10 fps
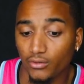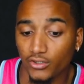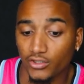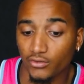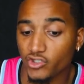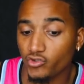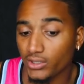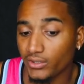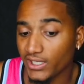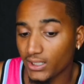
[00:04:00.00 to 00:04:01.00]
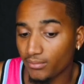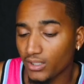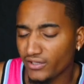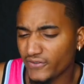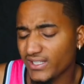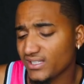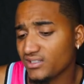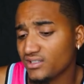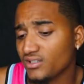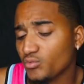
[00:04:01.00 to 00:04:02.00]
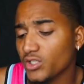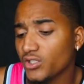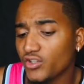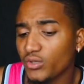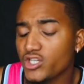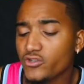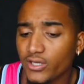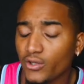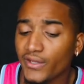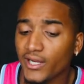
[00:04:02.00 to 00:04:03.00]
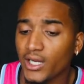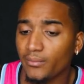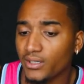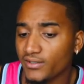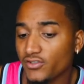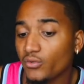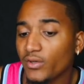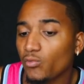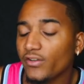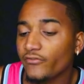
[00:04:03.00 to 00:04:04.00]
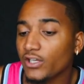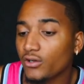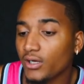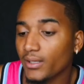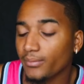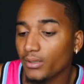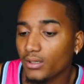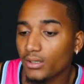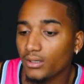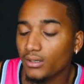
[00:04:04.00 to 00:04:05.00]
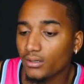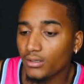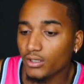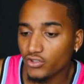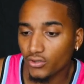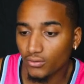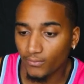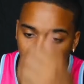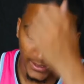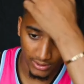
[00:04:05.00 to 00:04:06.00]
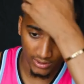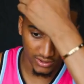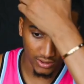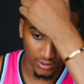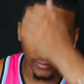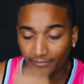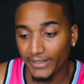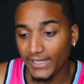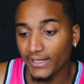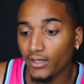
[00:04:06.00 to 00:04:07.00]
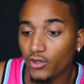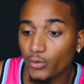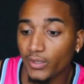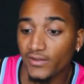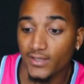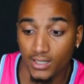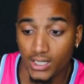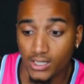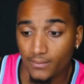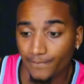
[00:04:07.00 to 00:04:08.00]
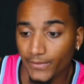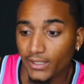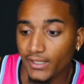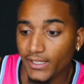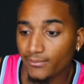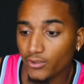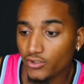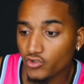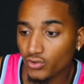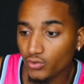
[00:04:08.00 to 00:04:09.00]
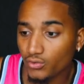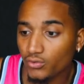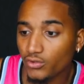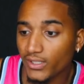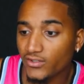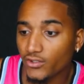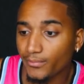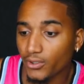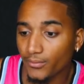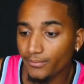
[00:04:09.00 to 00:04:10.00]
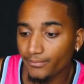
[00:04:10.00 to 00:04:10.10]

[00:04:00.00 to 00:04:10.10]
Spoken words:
can do it straight on the clip. For this instance, we're gonna do it straight on the clip because there's only one vlog clip. So I'm gonna start off by going into LUT, and I'm gonna scroll all the way to the bottom